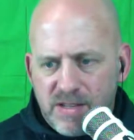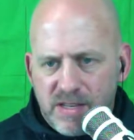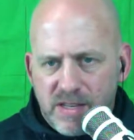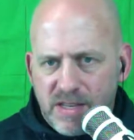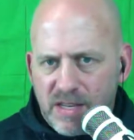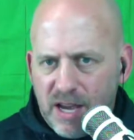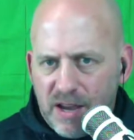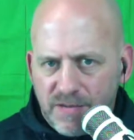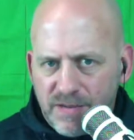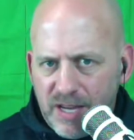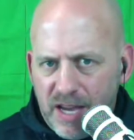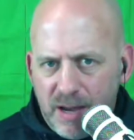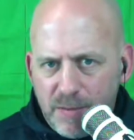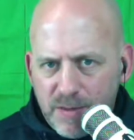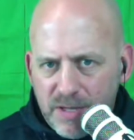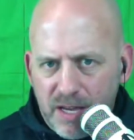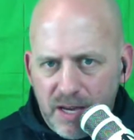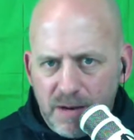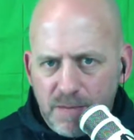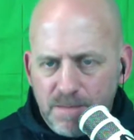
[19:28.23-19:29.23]
tough
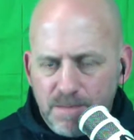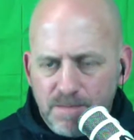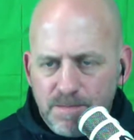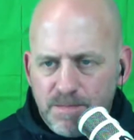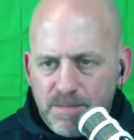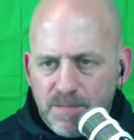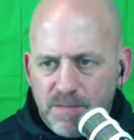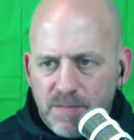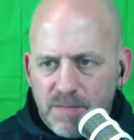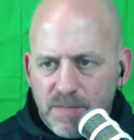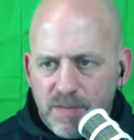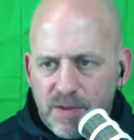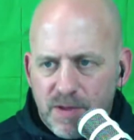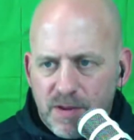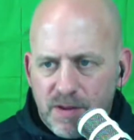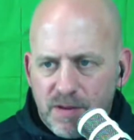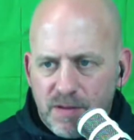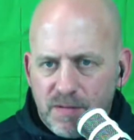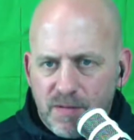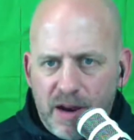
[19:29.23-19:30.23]
times come,
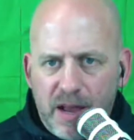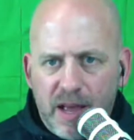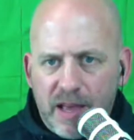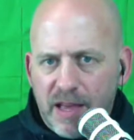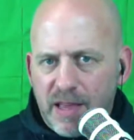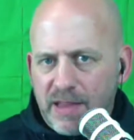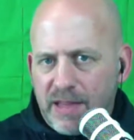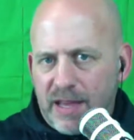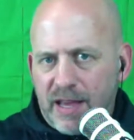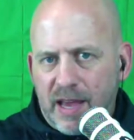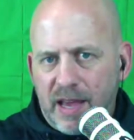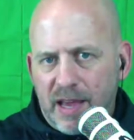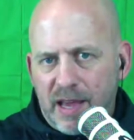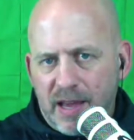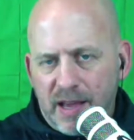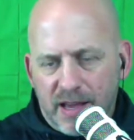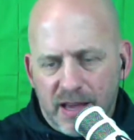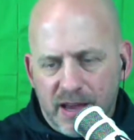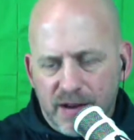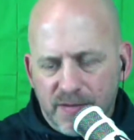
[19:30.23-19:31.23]
right? I
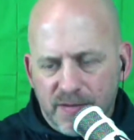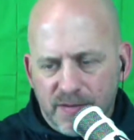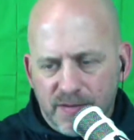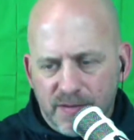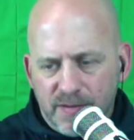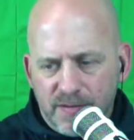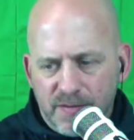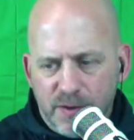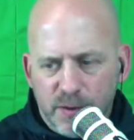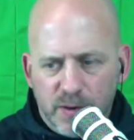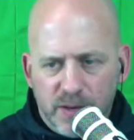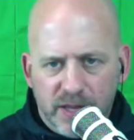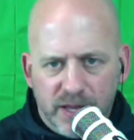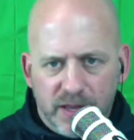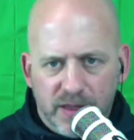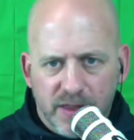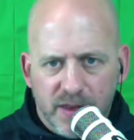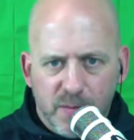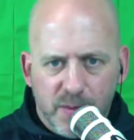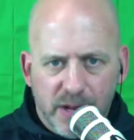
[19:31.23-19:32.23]
kind of view it like
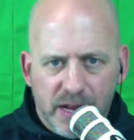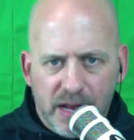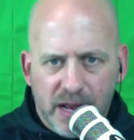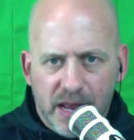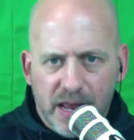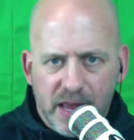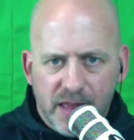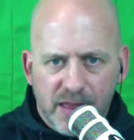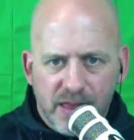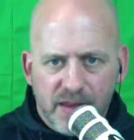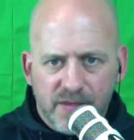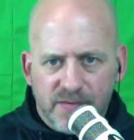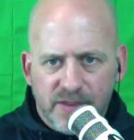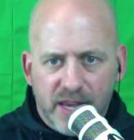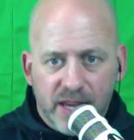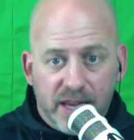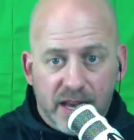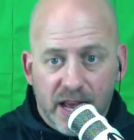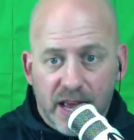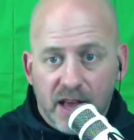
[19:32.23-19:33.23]
they've
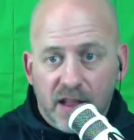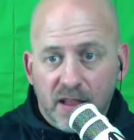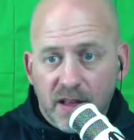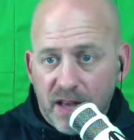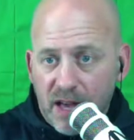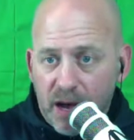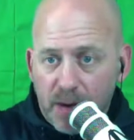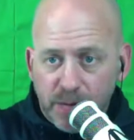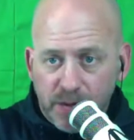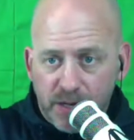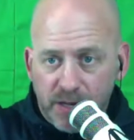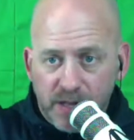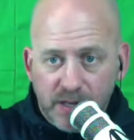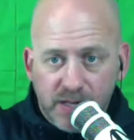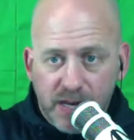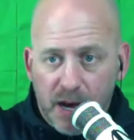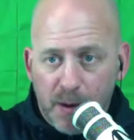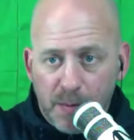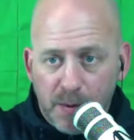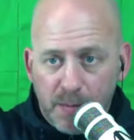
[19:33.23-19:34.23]
taken a helicopter to the
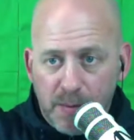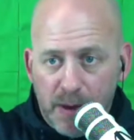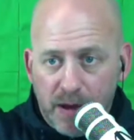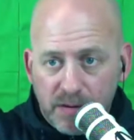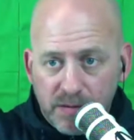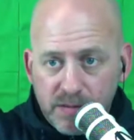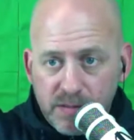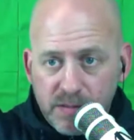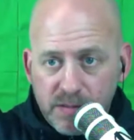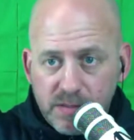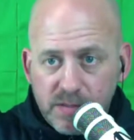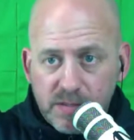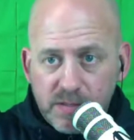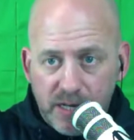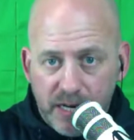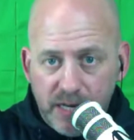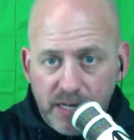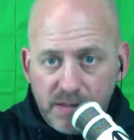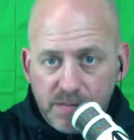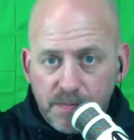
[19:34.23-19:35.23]
top of the mountain,
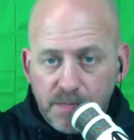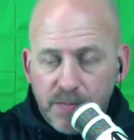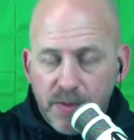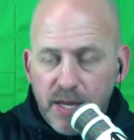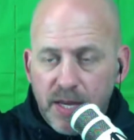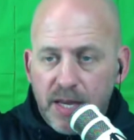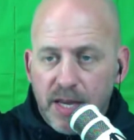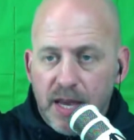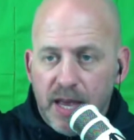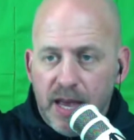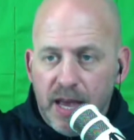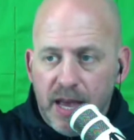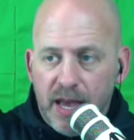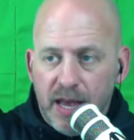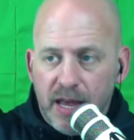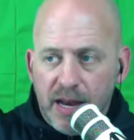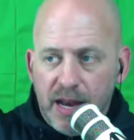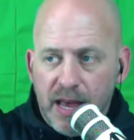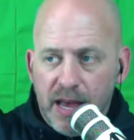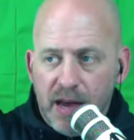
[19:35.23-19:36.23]
right?
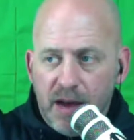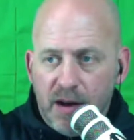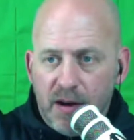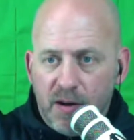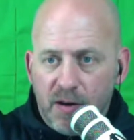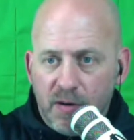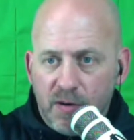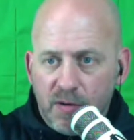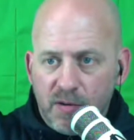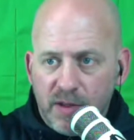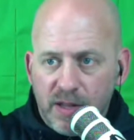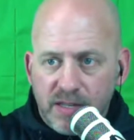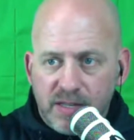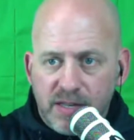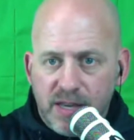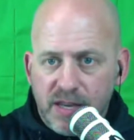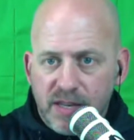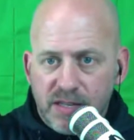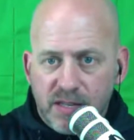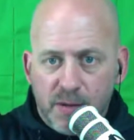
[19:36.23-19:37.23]
And now let's
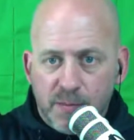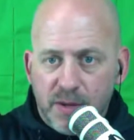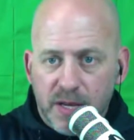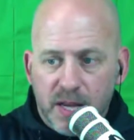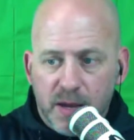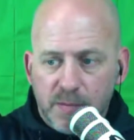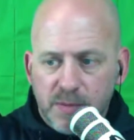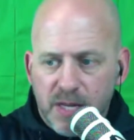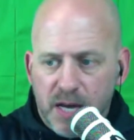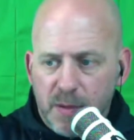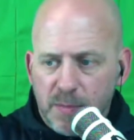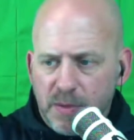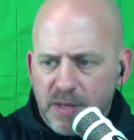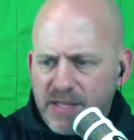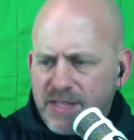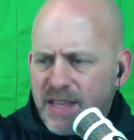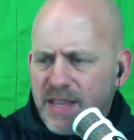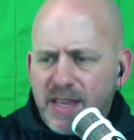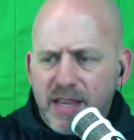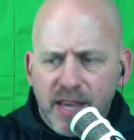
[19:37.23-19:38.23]
say something comes up, let's
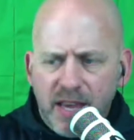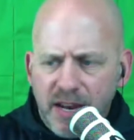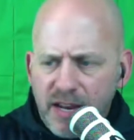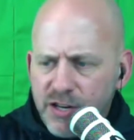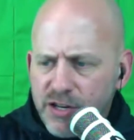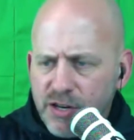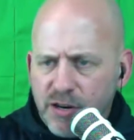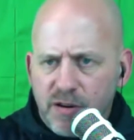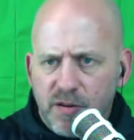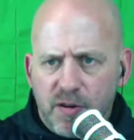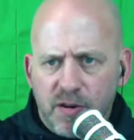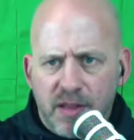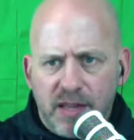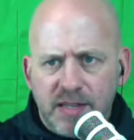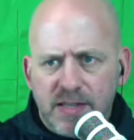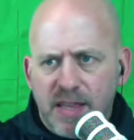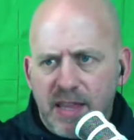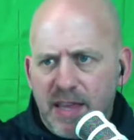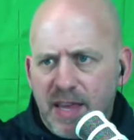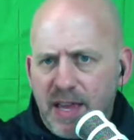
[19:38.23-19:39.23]
say they get injured, or let's
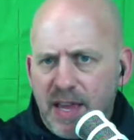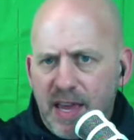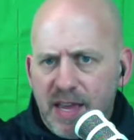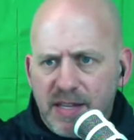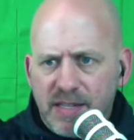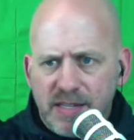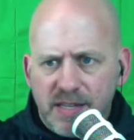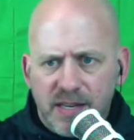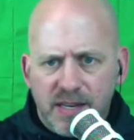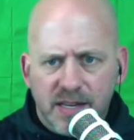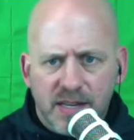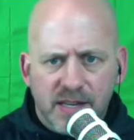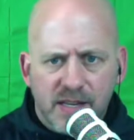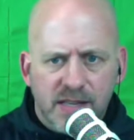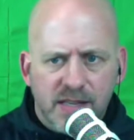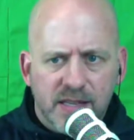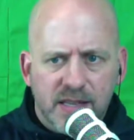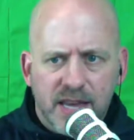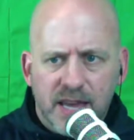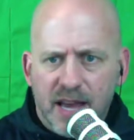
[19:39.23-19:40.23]
say they get
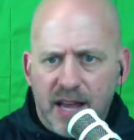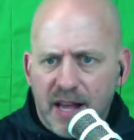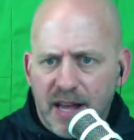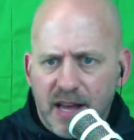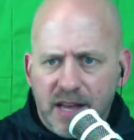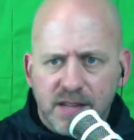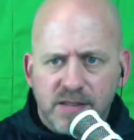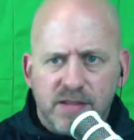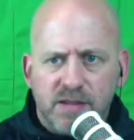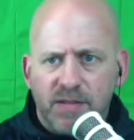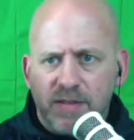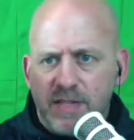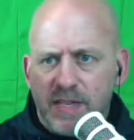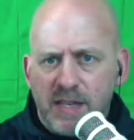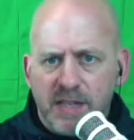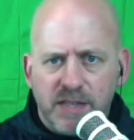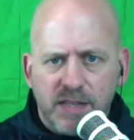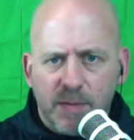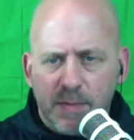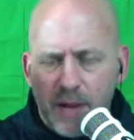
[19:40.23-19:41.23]
cut, or say
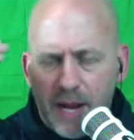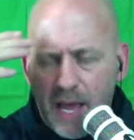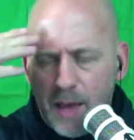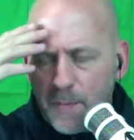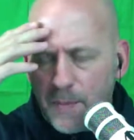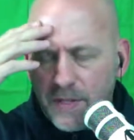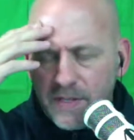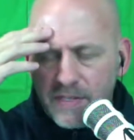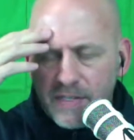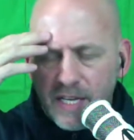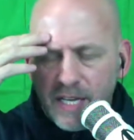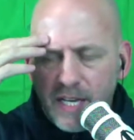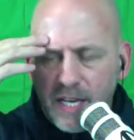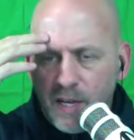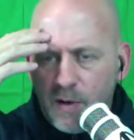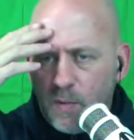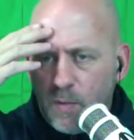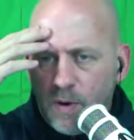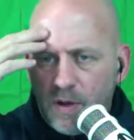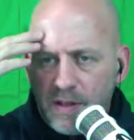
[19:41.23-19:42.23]
something happens.
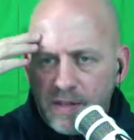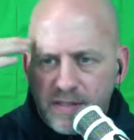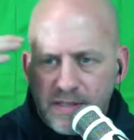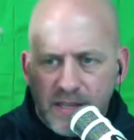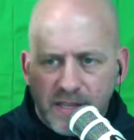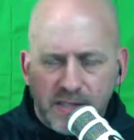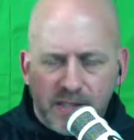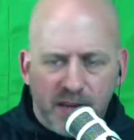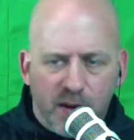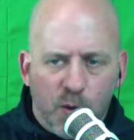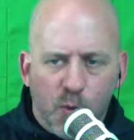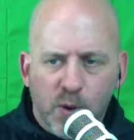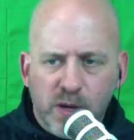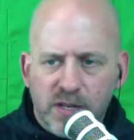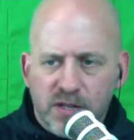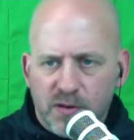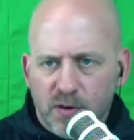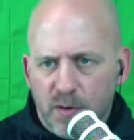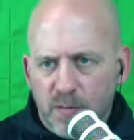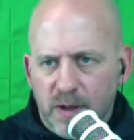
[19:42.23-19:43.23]
Well, that's like a
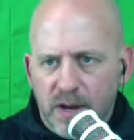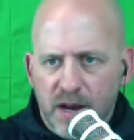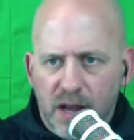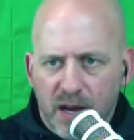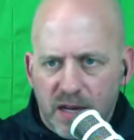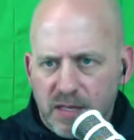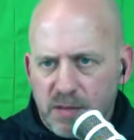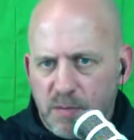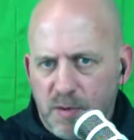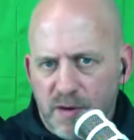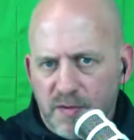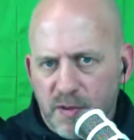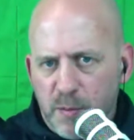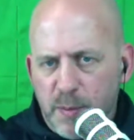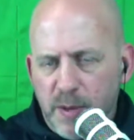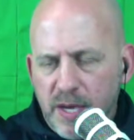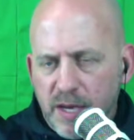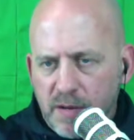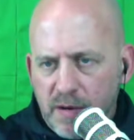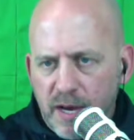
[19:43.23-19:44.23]
windstorm that knocks them off the
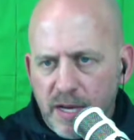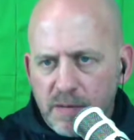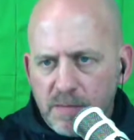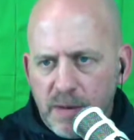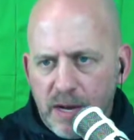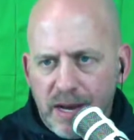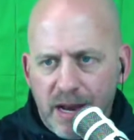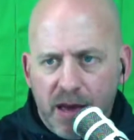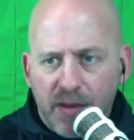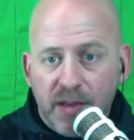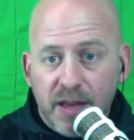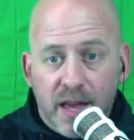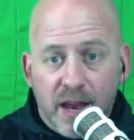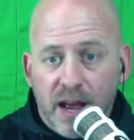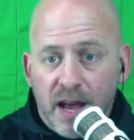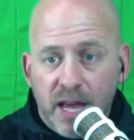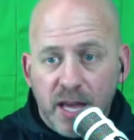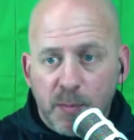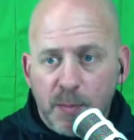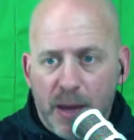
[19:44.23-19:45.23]
peak, right? And now they gotta
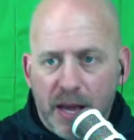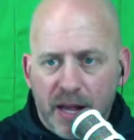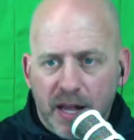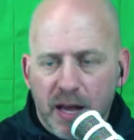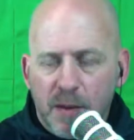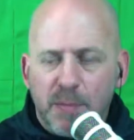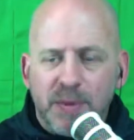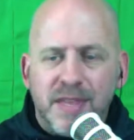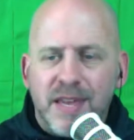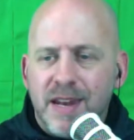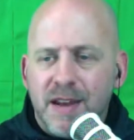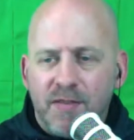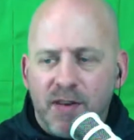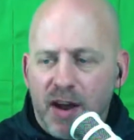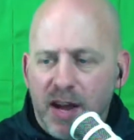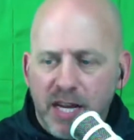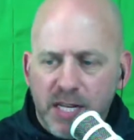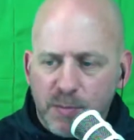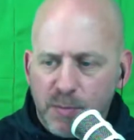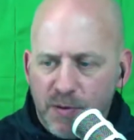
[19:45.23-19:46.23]
hike back up, but they never
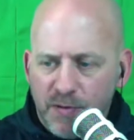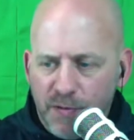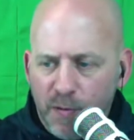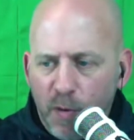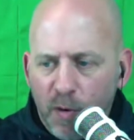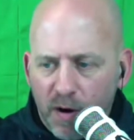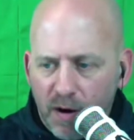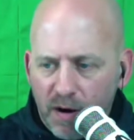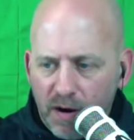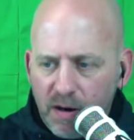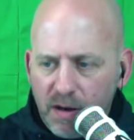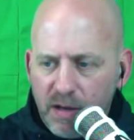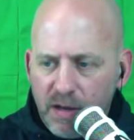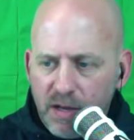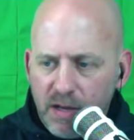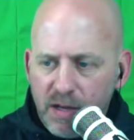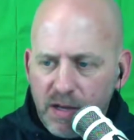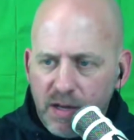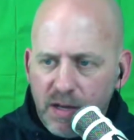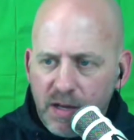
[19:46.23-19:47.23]
hiked before.
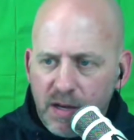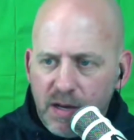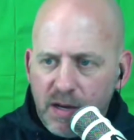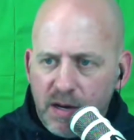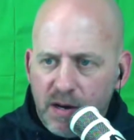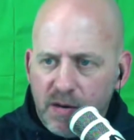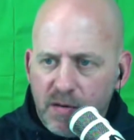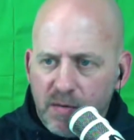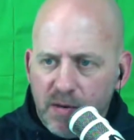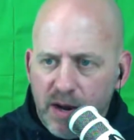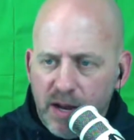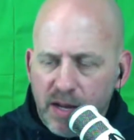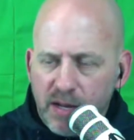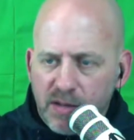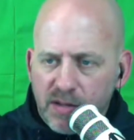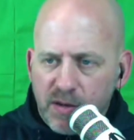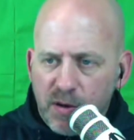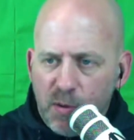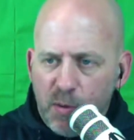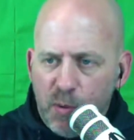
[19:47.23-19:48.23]
Right.
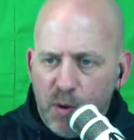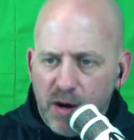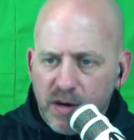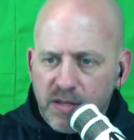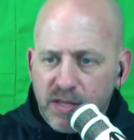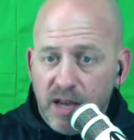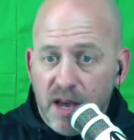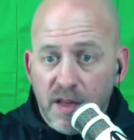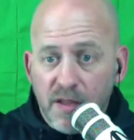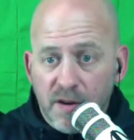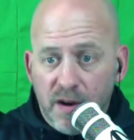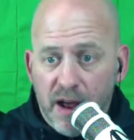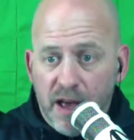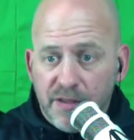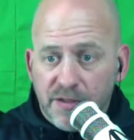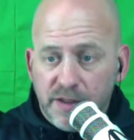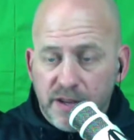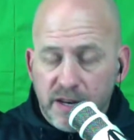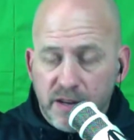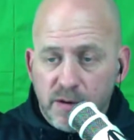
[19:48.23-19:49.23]
So whereas the other
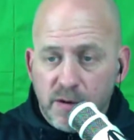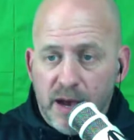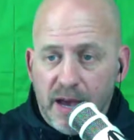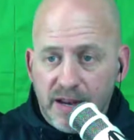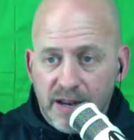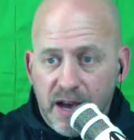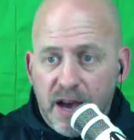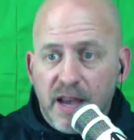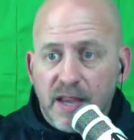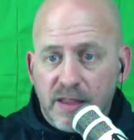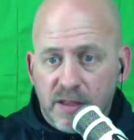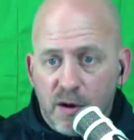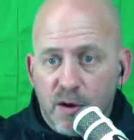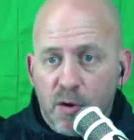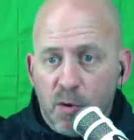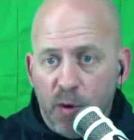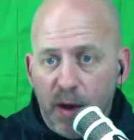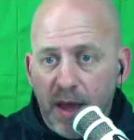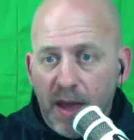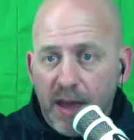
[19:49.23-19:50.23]
athlete who had to hike the
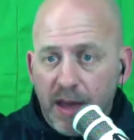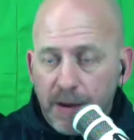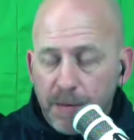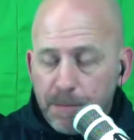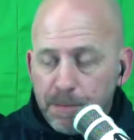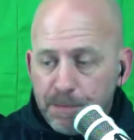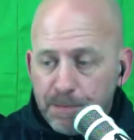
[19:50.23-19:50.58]
whole way,